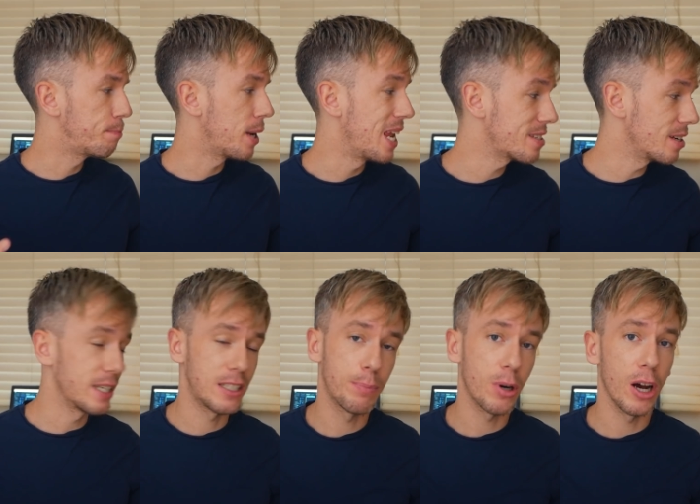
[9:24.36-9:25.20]
pleasantly
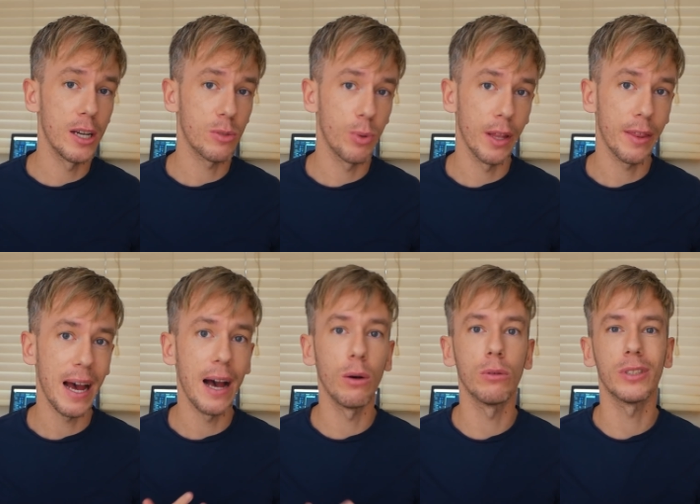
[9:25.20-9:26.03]
surprised with
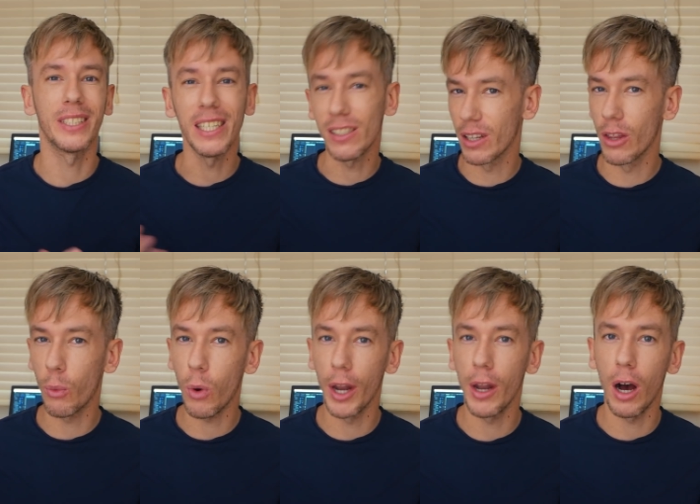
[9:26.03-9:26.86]
how decent the
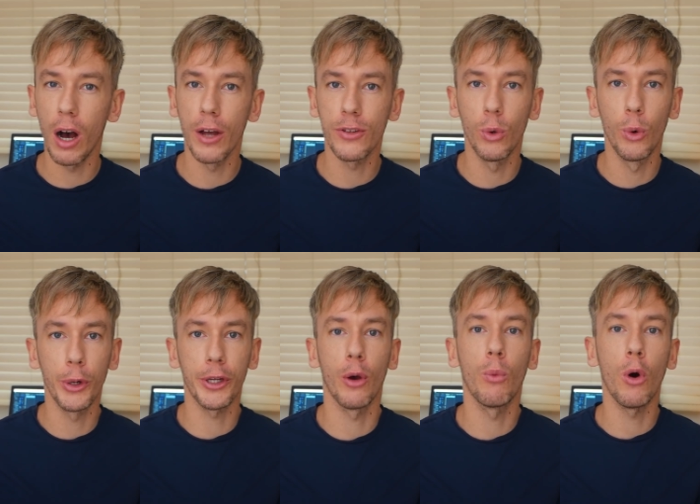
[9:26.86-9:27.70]
One R's
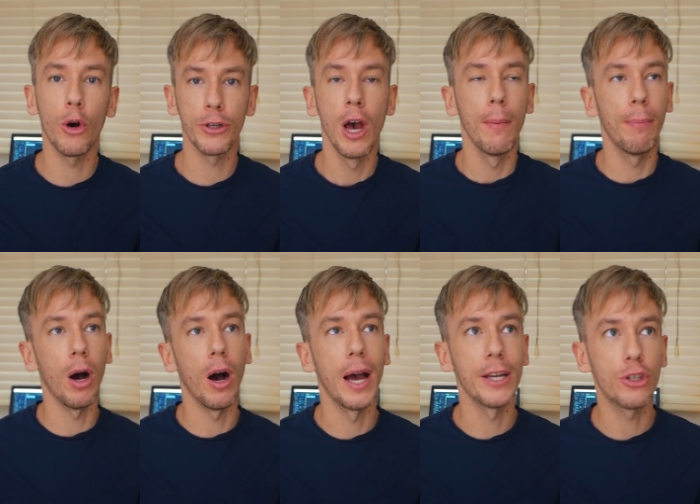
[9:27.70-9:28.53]
audio was, but
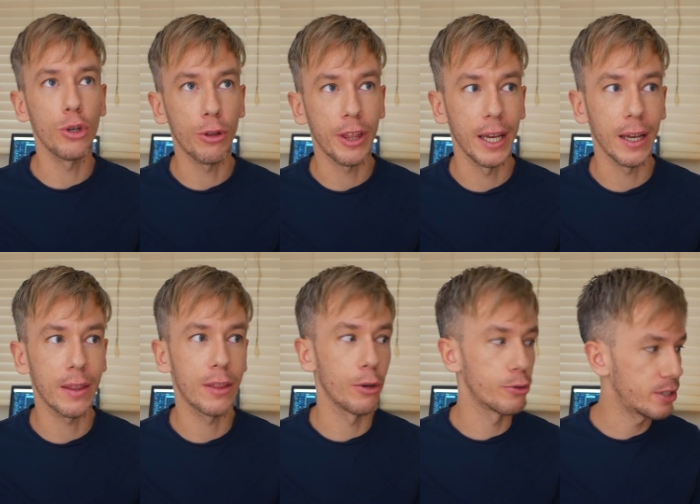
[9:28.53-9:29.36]
I do
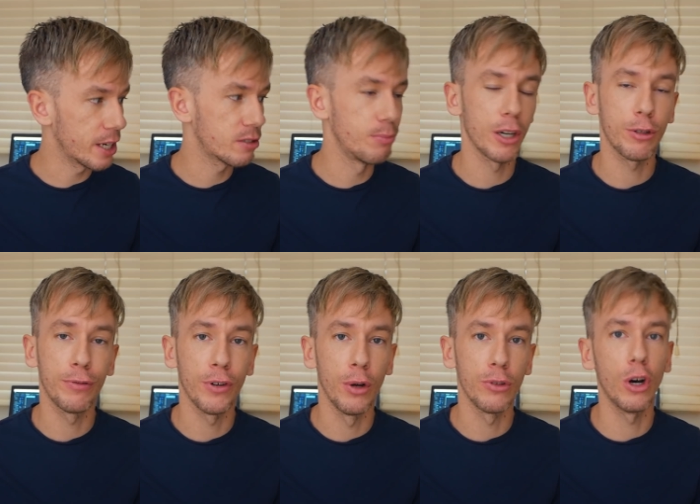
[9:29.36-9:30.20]
think those 6
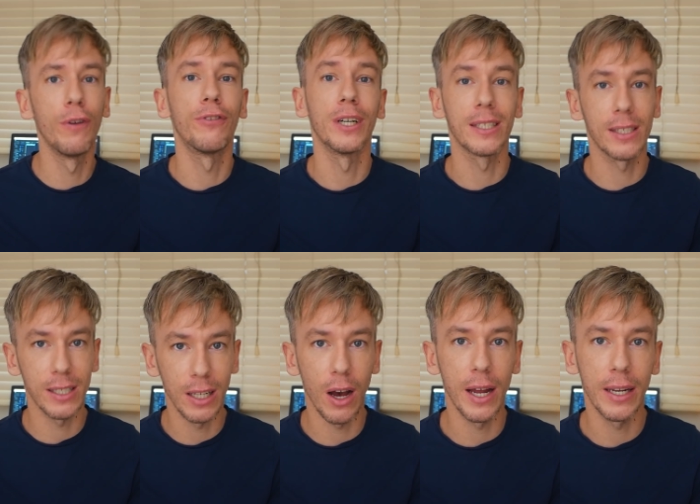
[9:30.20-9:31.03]
microphones offering
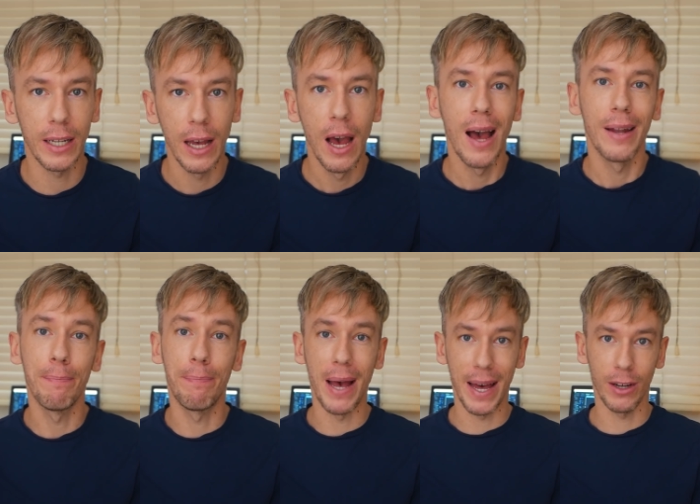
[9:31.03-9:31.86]
slightly
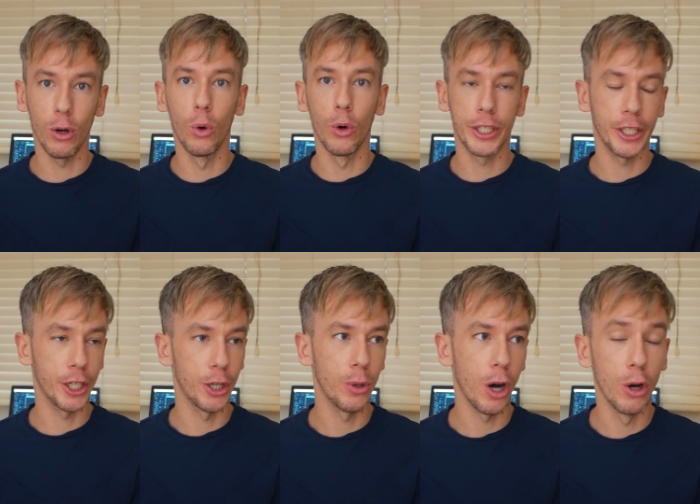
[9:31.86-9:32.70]
better
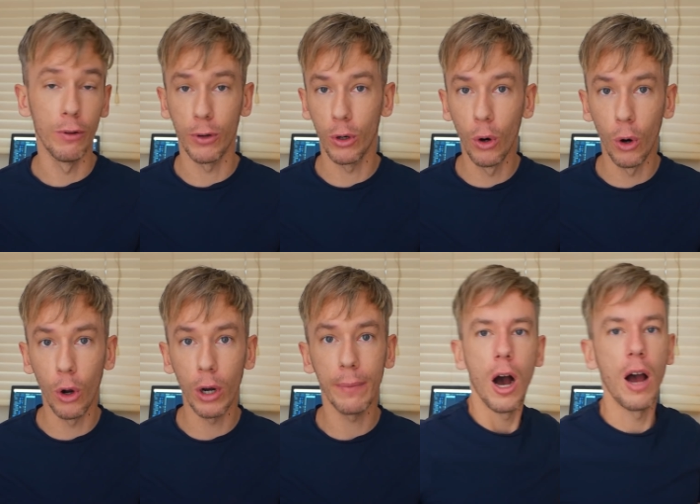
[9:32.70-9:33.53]
audio overall.